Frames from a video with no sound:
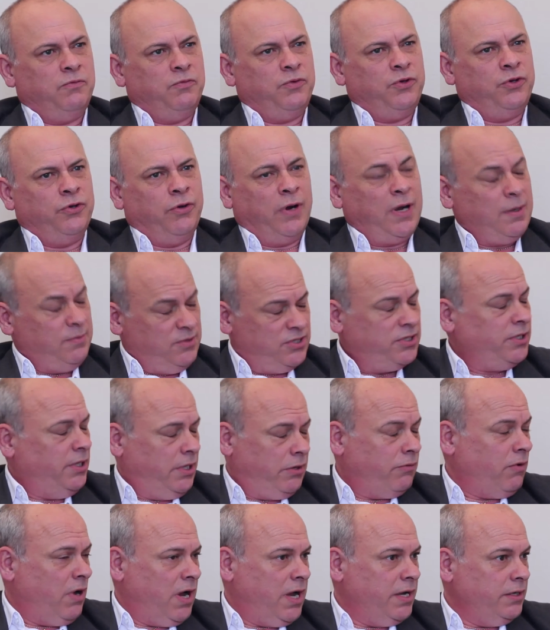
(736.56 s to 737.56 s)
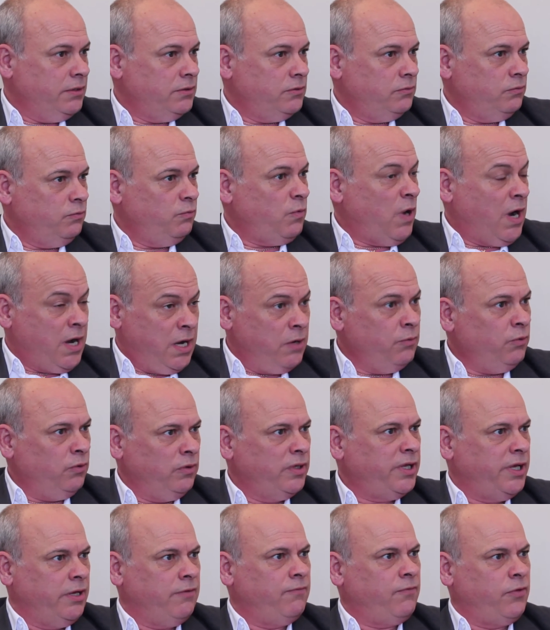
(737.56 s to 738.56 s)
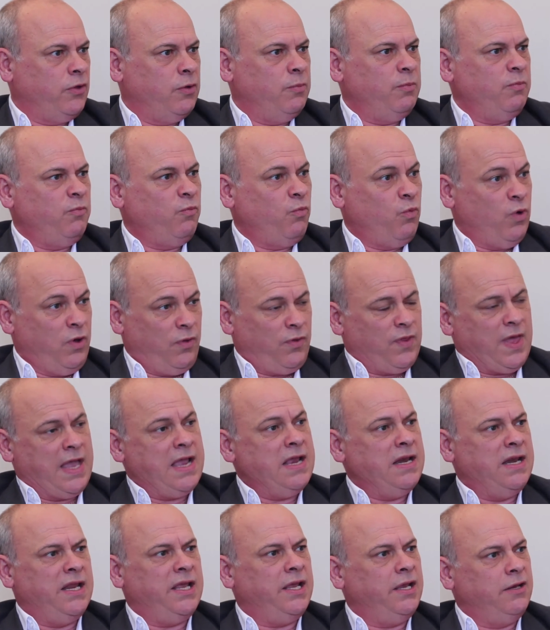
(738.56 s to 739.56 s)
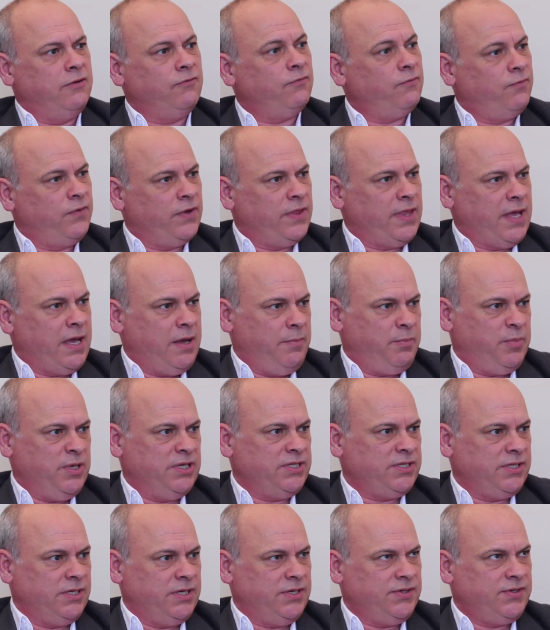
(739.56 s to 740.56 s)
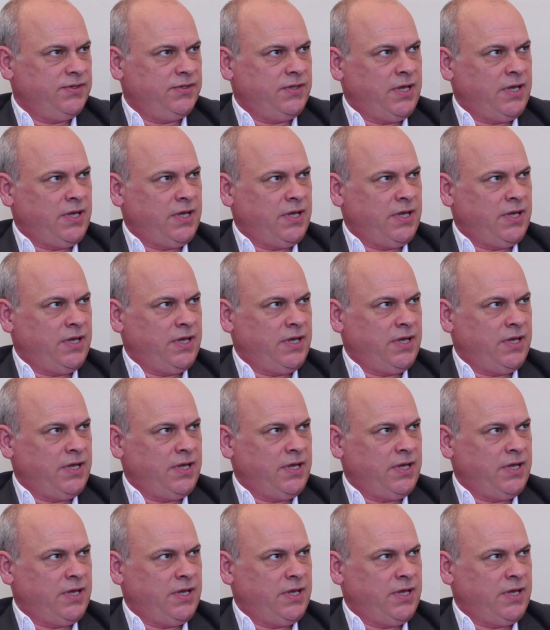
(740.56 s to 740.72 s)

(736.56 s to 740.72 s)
You're absolutely right. I will give them what they need for their business.